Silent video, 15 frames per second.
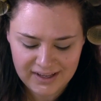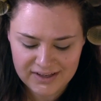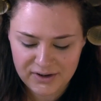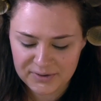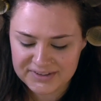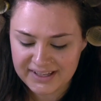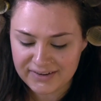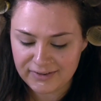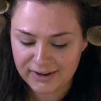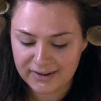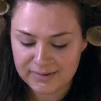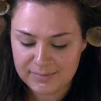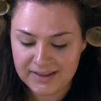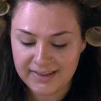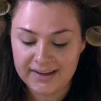No one's ever
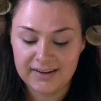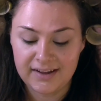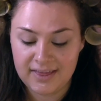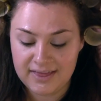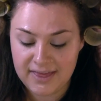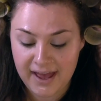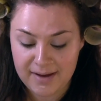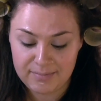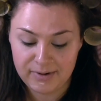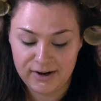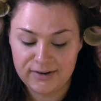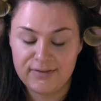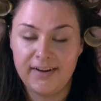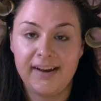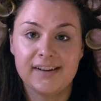going to be like that
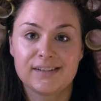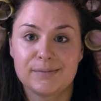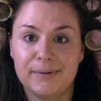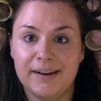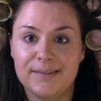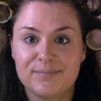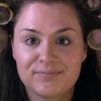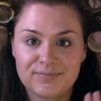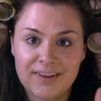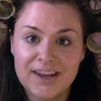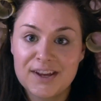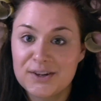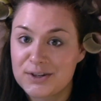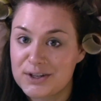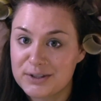perfect, but
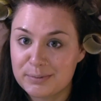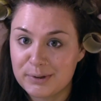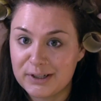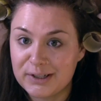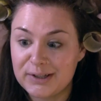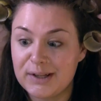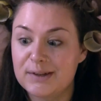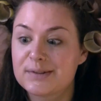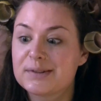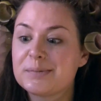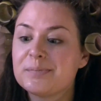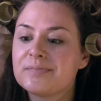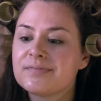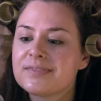she's pretty close.